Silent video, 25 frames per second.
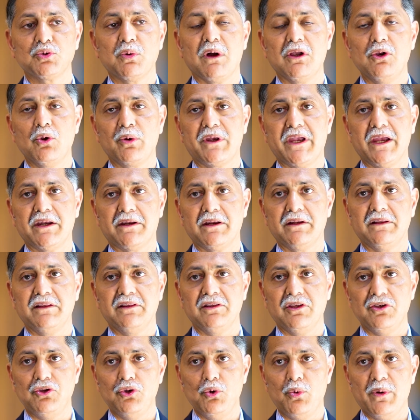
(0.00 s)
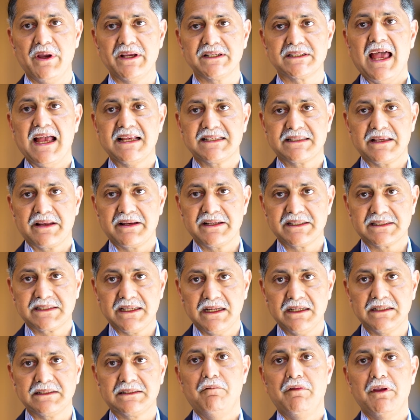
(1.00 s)
who are located in the US. As a
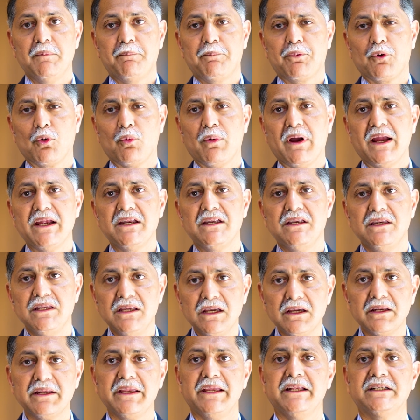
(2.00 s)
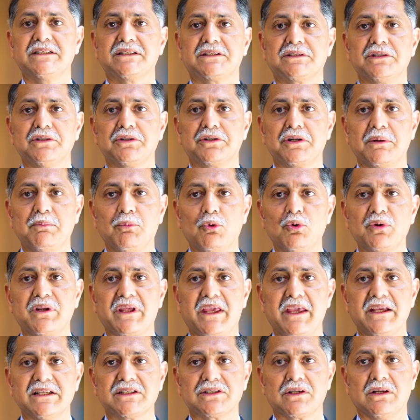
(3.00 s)
result, we provide near instant remote
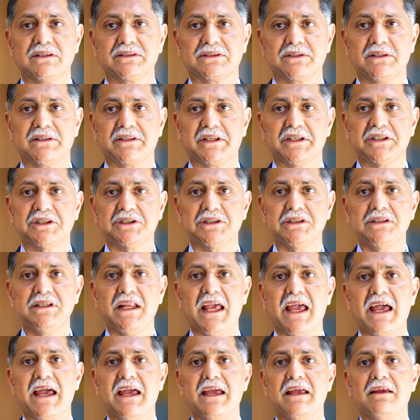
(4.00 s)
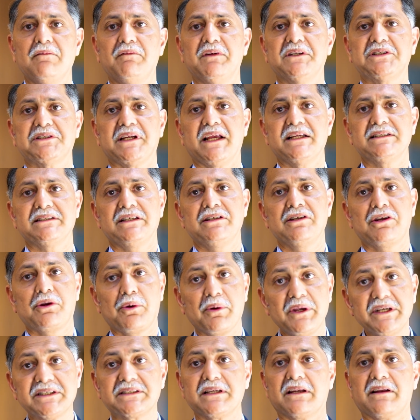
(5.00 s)
case consultation, which has
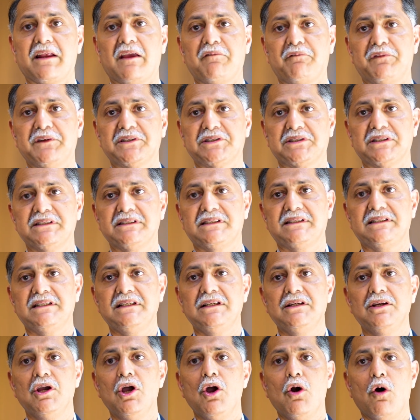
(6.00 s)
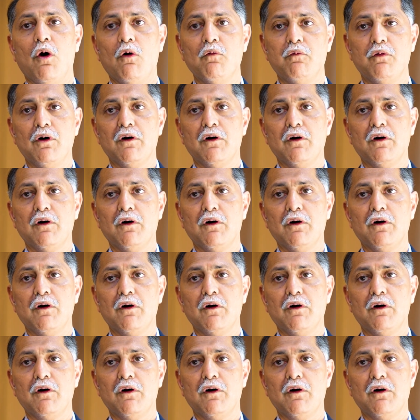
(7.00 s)
increased our efficiency of